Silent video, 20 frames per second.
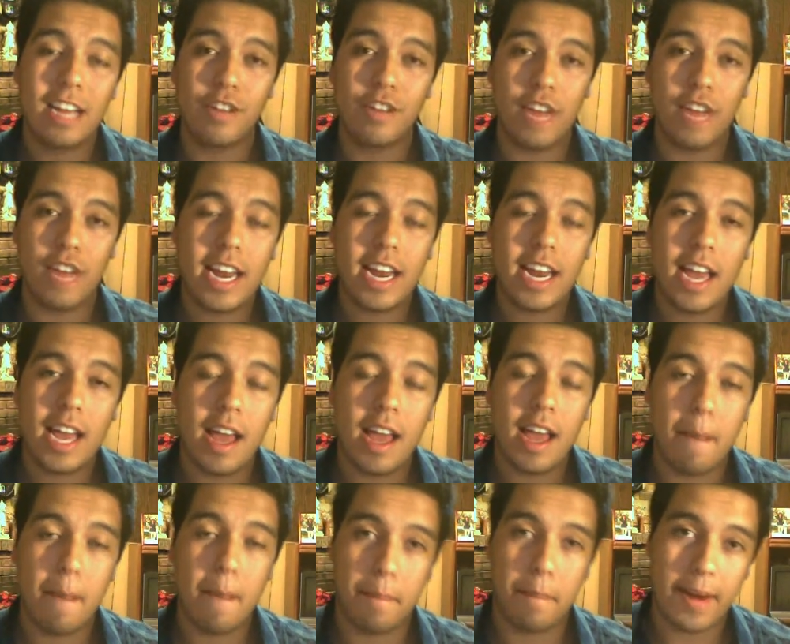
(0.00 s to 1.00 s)
Jenna,
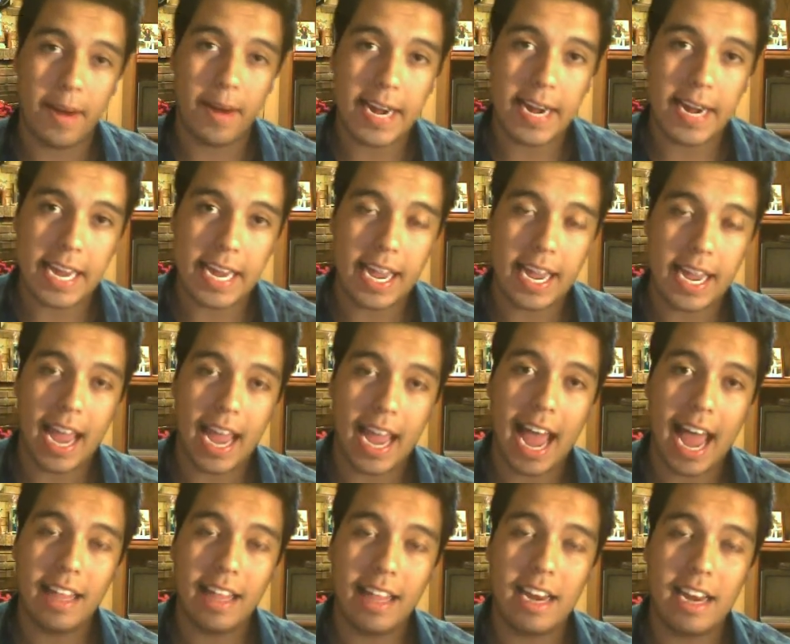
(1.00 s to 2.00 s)
Brittany,
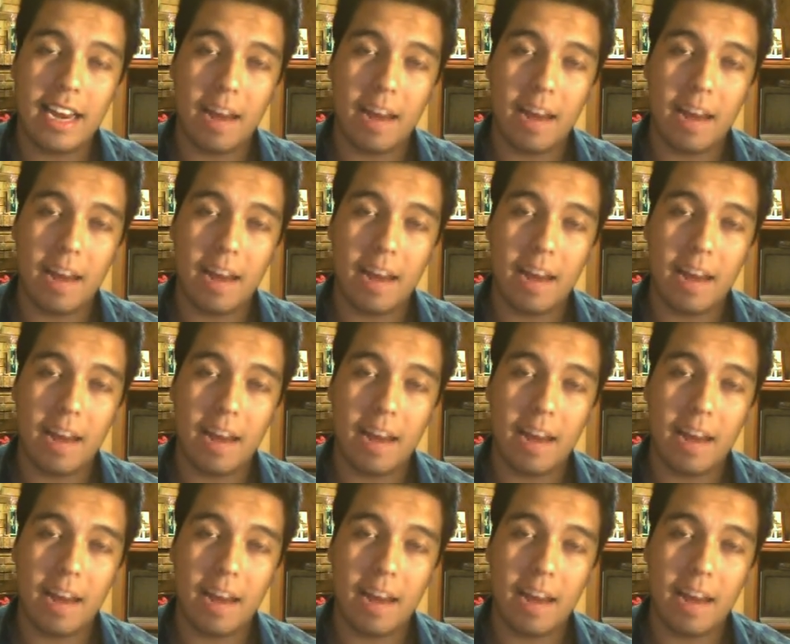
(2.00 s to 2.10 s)
Alan,